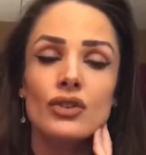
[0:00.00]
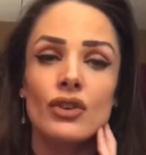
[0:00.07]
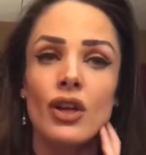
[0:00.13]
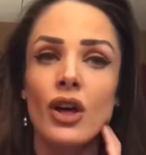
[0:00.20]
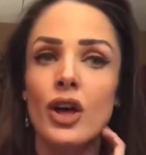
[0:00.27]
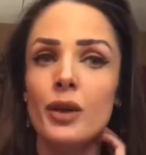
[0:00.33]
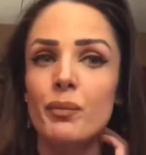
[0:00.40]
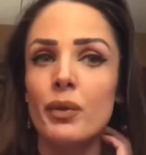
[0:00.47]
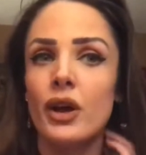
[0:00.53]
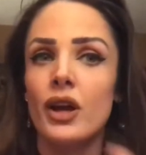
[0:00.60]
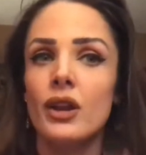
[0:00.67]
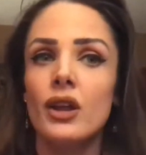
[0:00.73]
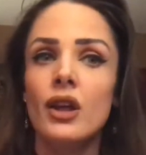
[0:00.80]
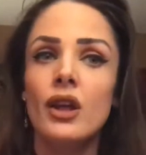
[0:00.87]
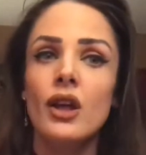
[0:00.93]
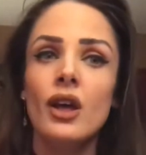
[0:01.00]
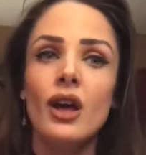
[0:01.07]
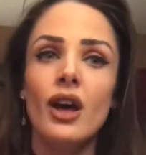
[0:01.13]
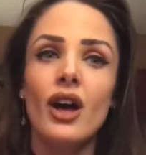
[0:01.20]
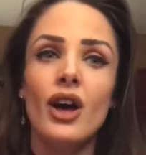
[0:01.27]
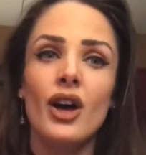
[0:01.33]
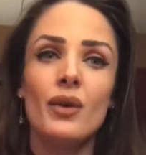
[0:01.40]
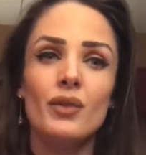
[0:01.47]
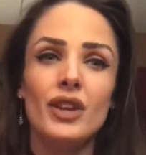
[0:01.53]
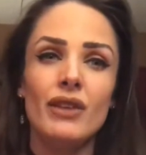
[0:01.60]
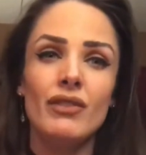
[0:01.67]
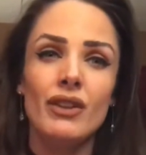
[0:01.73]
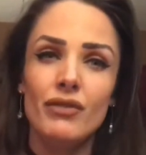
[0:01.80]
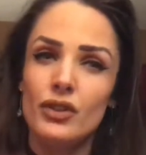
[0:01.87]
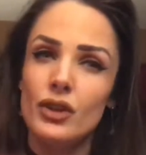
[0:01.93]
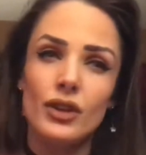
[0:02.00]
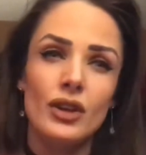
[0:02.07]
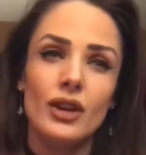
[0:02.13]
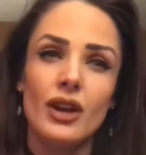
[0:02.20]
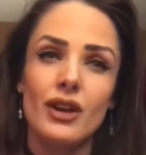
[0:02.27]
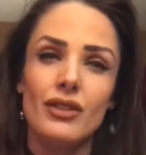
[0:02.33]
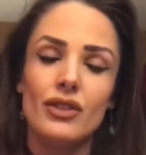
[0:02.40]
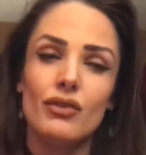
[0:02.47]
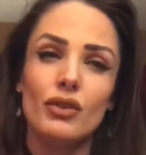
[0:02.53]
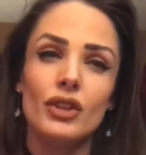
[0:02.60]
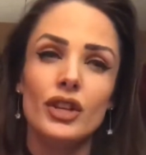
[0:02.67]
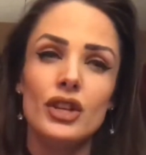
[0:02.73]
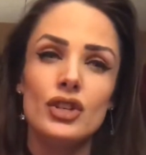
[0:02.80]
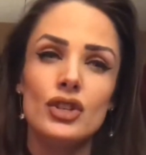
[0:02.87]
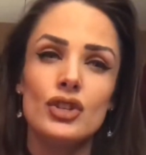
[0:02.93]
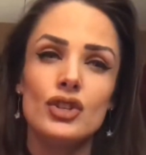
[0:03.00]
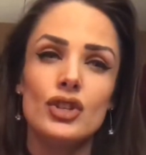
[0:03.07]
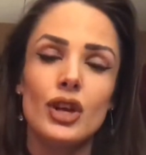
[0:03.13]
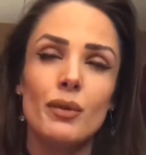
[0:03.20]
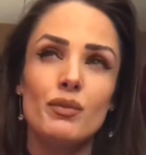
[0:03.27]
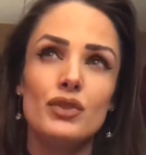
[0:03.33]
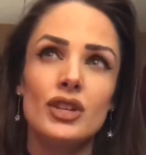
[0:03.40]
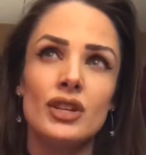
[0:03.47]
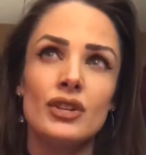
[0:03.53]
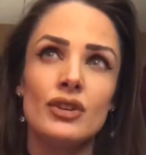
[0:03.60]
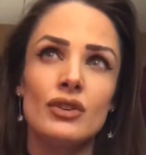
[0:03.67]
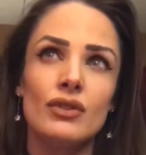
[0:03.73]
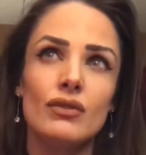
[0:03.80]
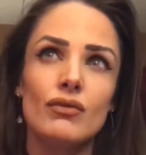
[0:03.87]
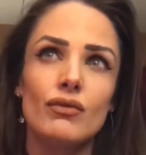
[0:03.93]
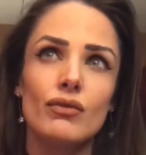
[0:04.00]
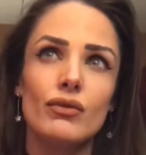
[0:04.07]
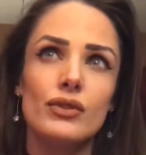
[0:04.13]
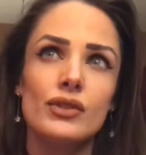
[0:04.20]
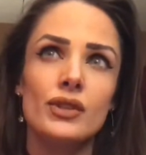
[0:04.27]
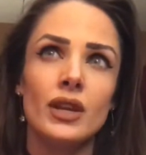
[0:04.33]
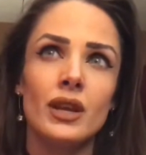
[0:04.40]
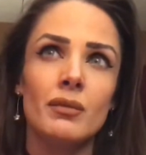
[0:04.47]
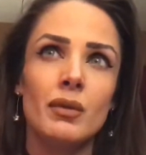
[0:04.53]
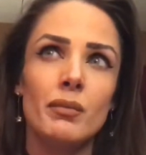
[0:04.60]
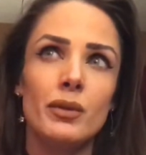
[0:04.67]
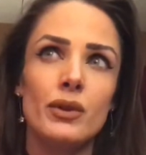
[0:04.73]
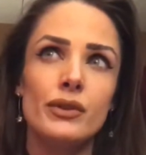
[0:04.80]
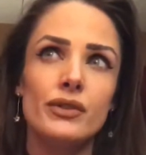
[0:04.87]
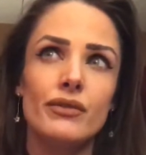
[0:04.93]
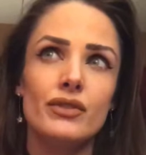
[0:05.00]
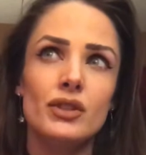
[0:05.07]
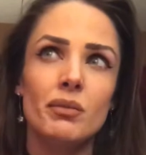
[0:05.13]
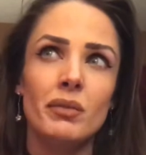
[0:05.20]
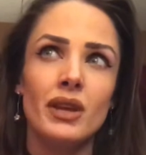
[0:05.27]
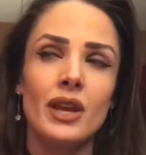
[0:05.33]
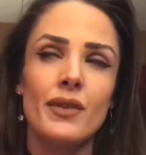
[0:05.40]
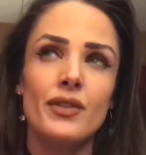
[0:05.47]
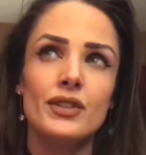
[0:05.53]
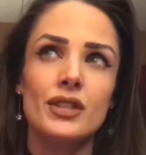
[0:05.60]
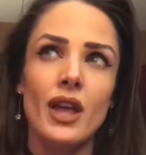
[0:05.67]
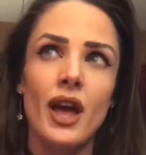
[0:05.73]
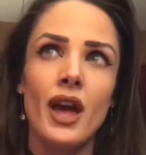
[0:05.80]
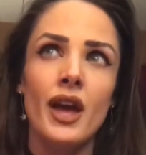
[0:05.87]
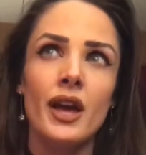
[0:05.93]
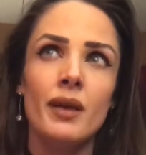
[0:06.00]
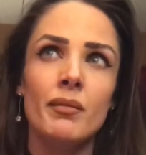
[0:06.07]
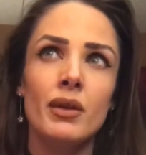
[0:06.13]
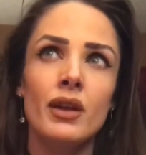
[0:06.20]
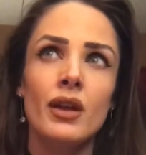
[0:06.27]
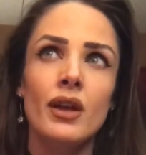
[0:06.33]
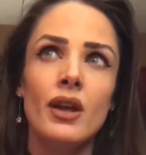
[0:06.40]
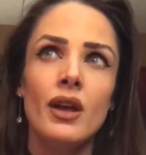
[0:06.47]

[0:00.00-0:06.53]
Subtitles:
or not, but even if the relationship didn't seem abusive to me at the time,